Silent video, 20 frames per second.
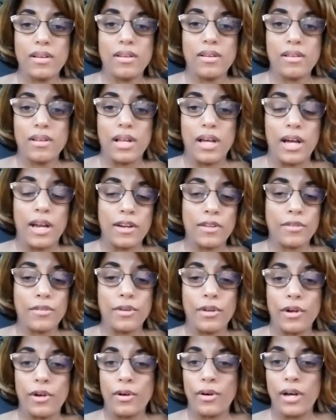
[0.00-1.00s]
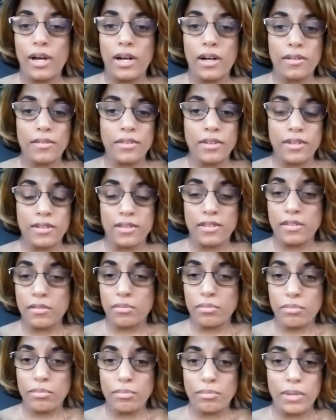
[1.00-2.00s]
I don't know how this
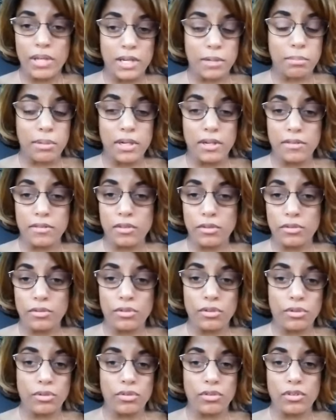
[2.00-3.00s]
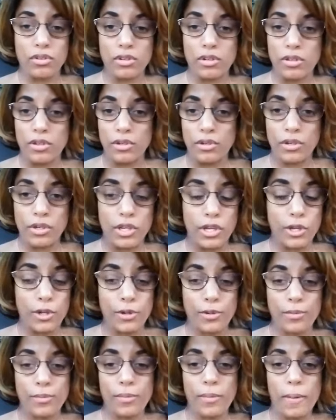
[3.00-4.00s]
Black Panther 2 is going to
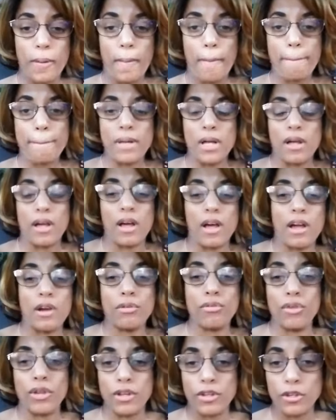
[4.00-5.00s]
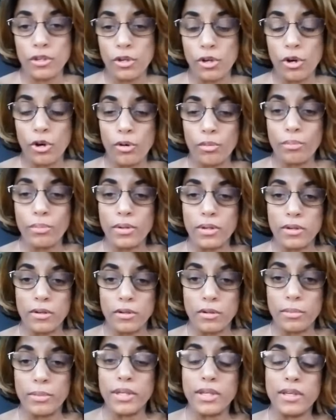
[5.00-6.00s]
go, but I really hope
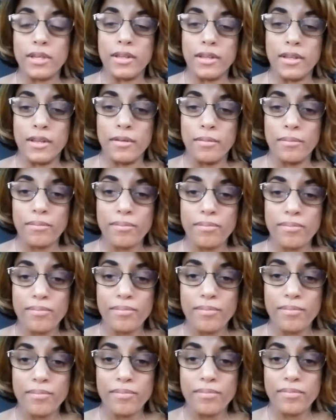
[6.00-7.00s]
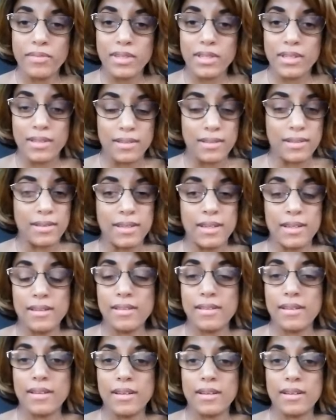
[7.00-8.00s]
it'll be good. Because
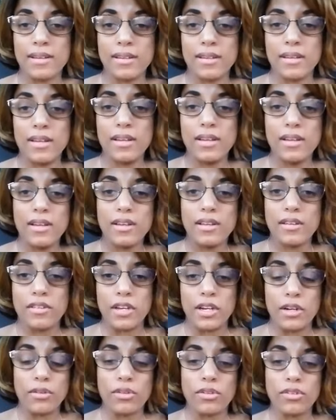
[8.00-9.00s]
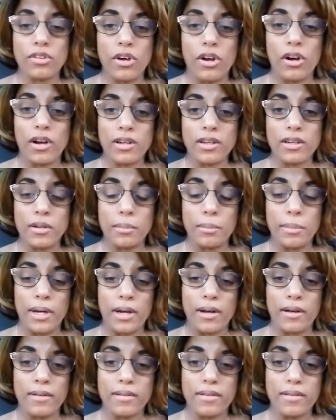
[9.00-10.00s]
Disney, they were talking about